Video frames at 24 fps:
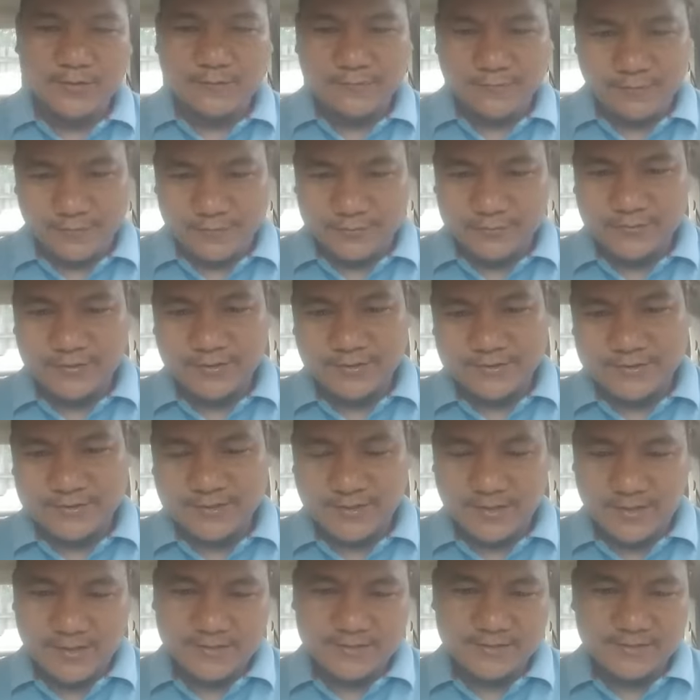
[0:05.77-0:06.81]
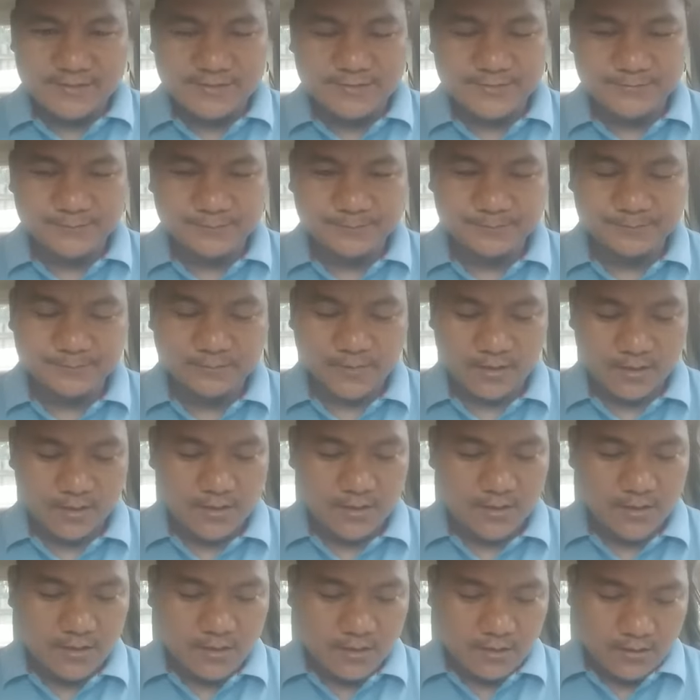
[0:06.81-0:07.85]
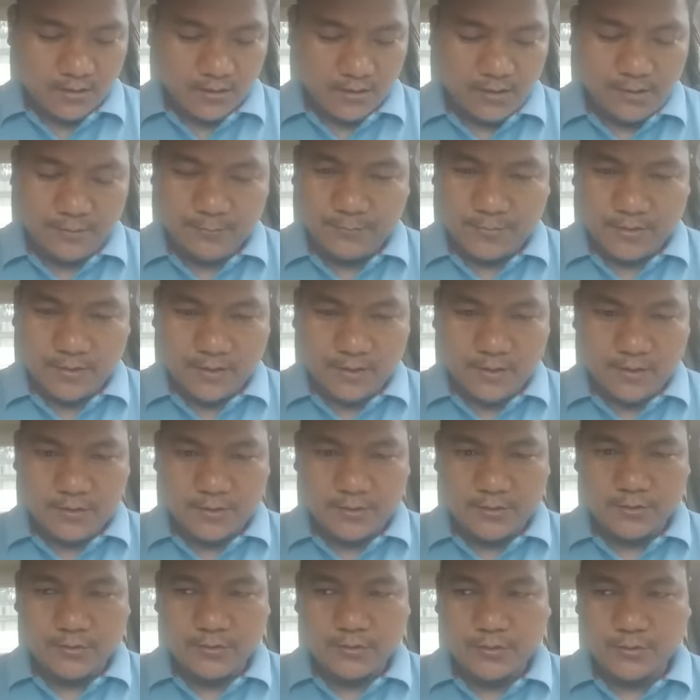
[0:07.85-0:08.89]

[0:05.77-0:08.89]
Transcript: for today's class. Amra